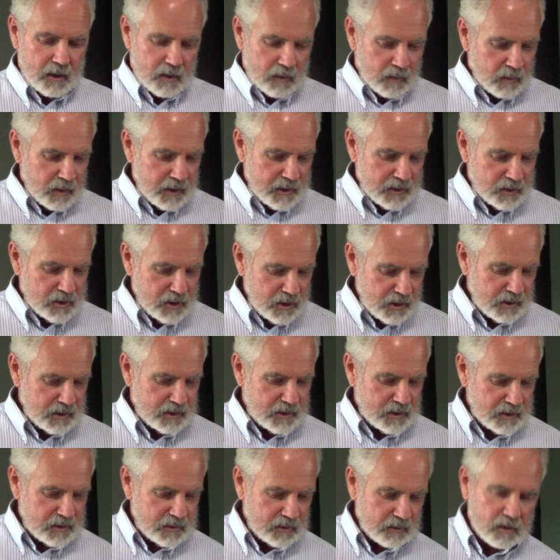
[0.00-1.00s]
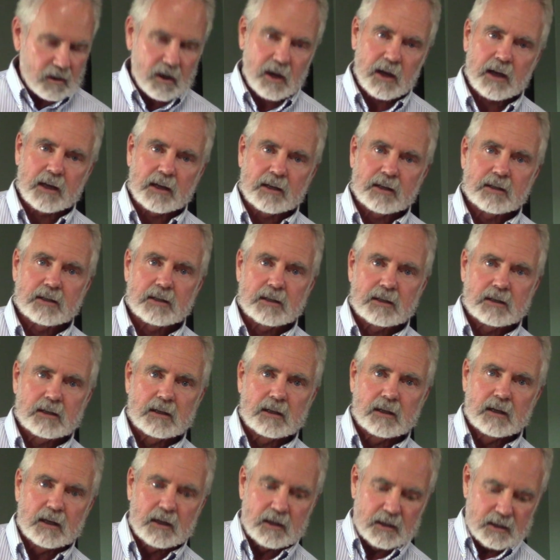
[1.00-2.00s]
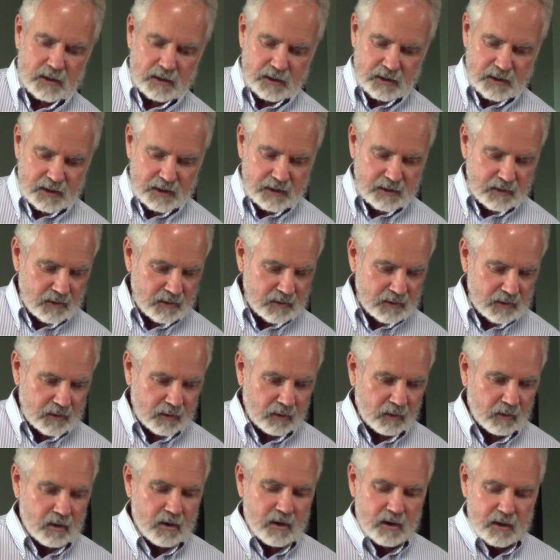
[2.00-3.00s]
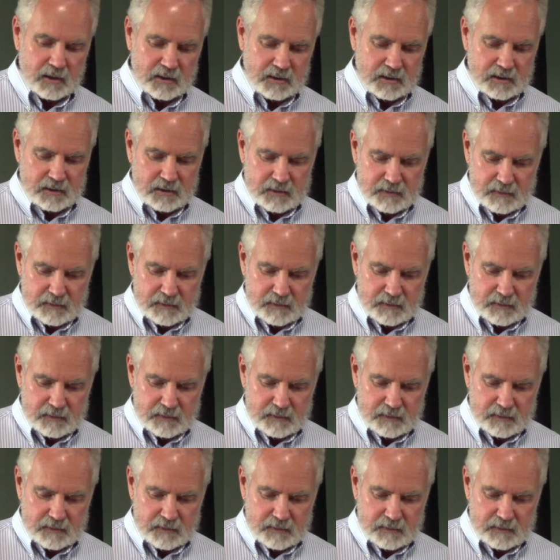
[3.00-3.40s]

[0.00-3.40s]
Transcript: what Jesus Christ did on the cross.